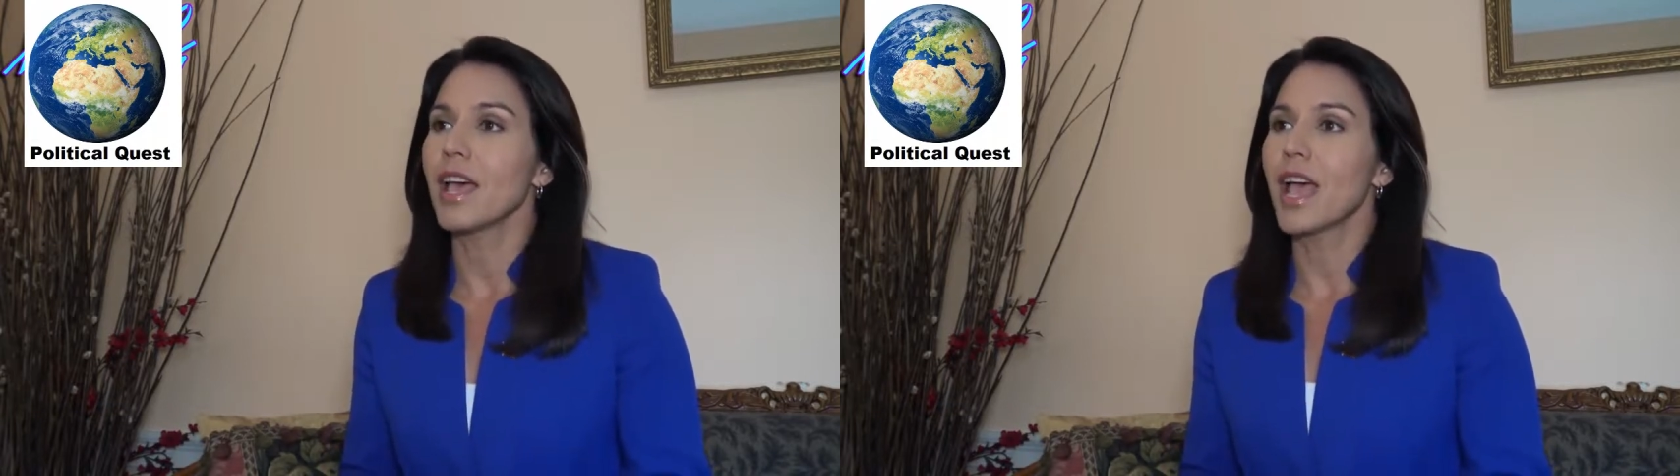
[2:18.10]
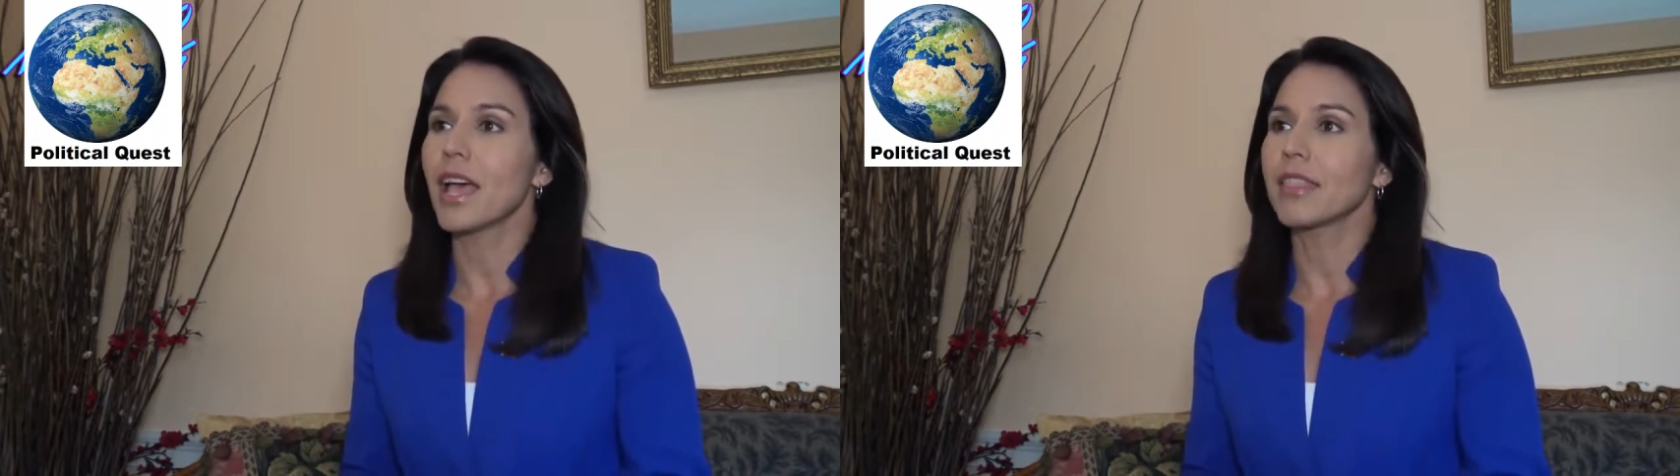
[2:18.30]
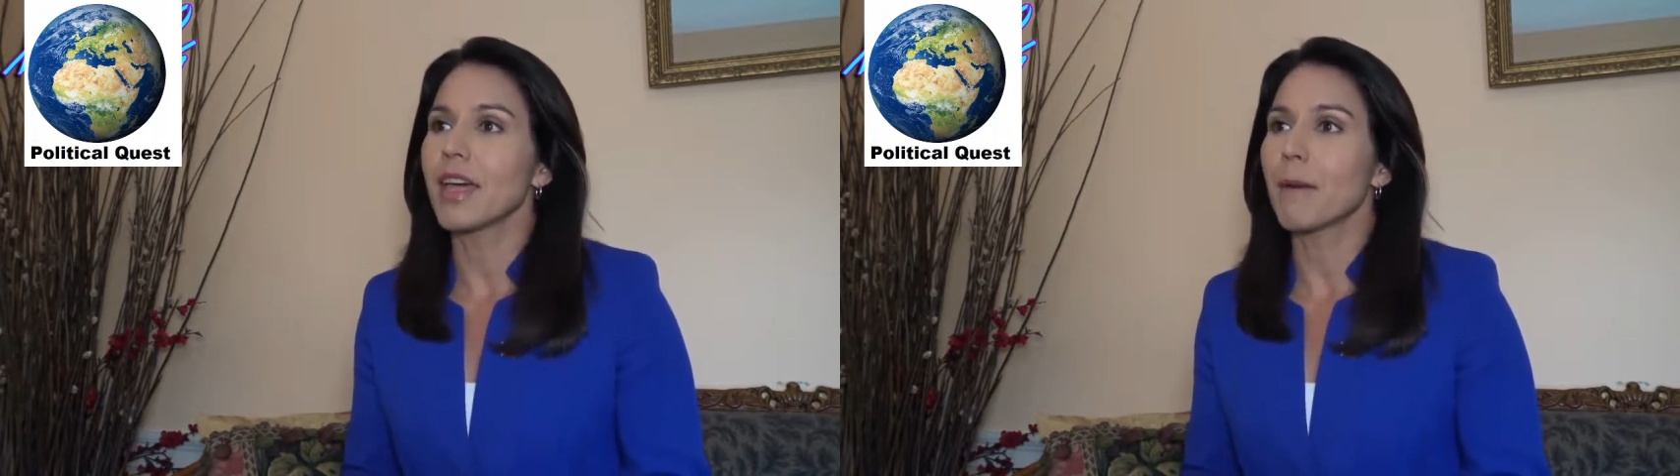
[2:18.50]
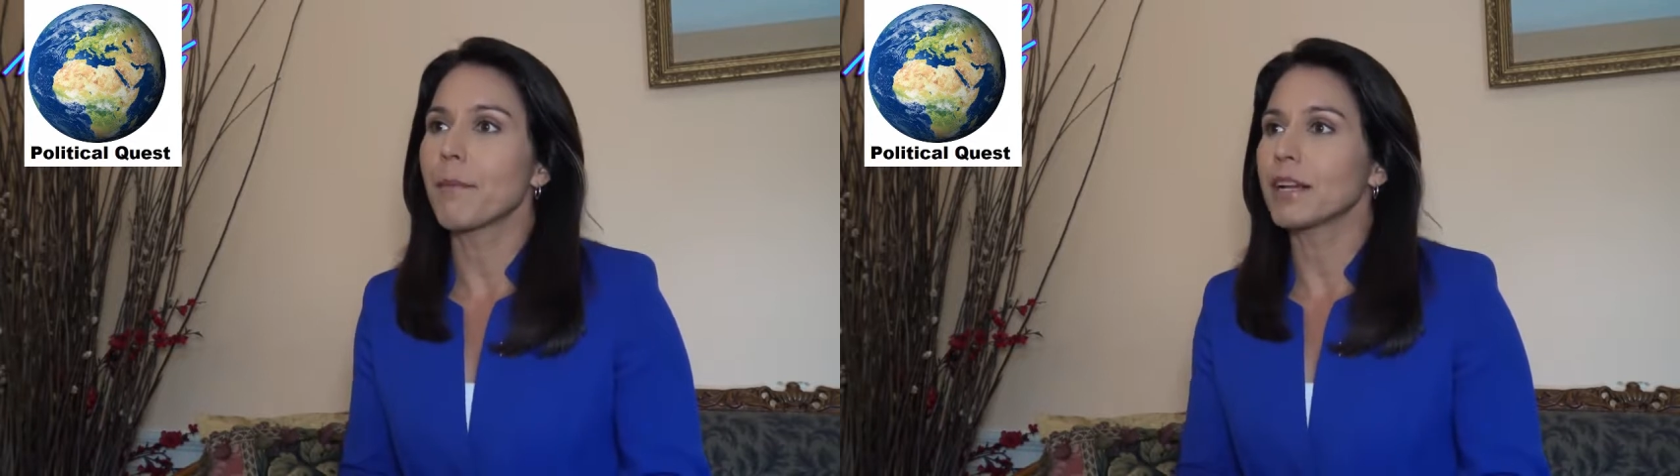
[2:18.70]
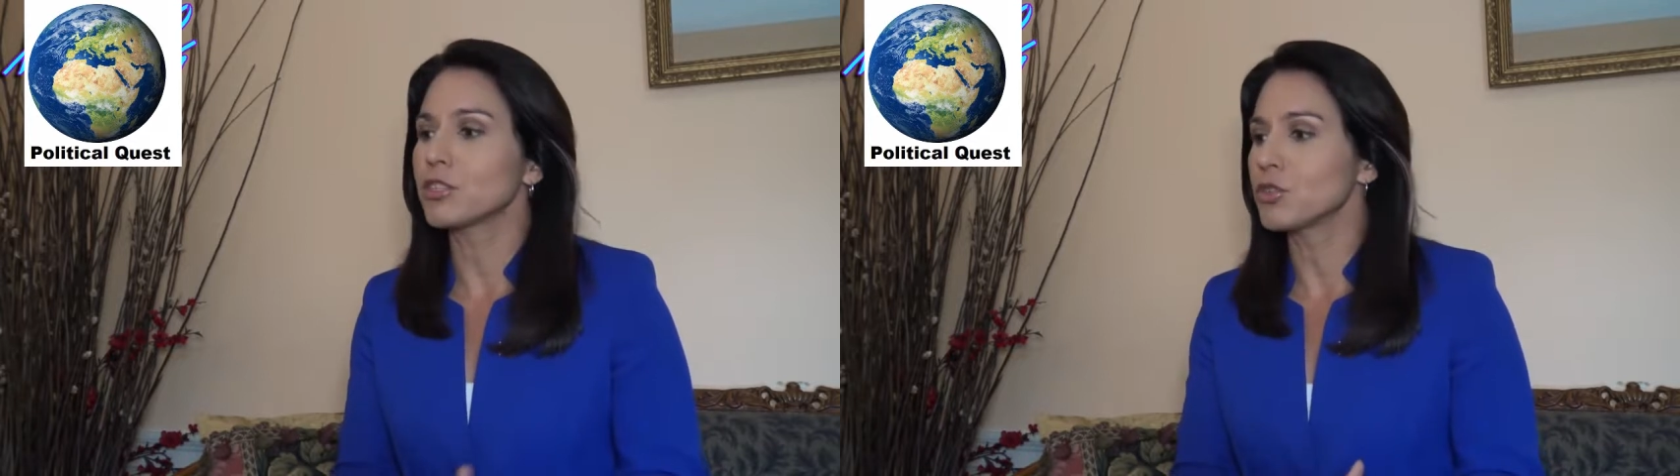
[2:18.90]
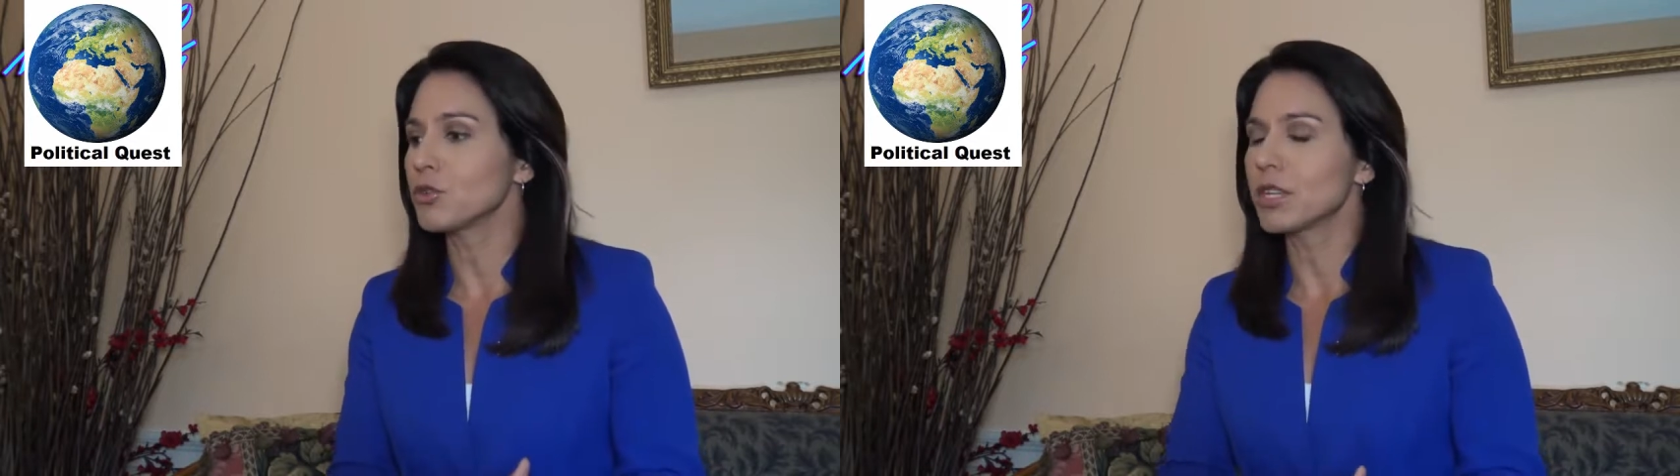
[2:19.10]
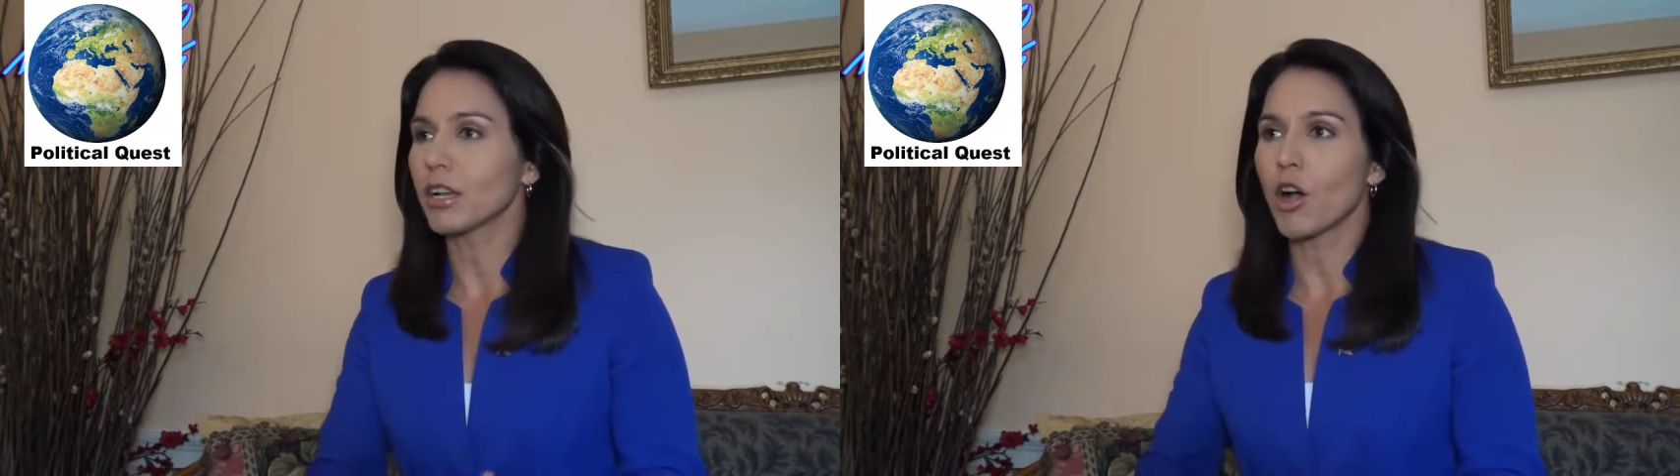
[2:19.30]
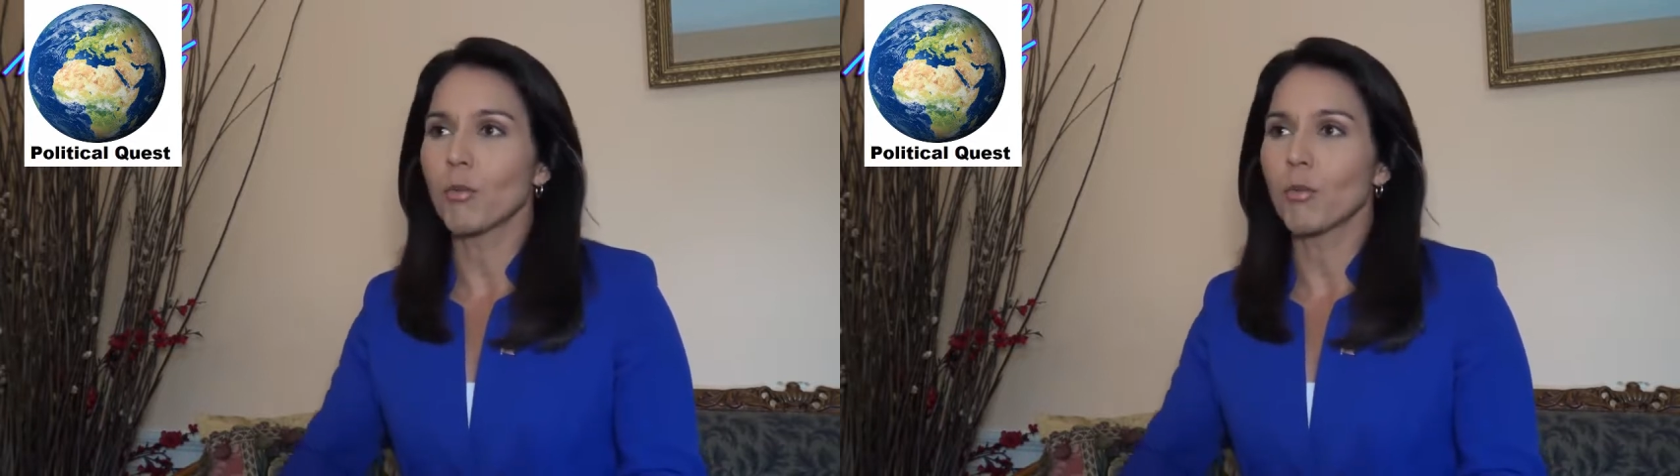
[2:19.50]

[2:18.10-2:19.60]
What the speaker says: and that by choosing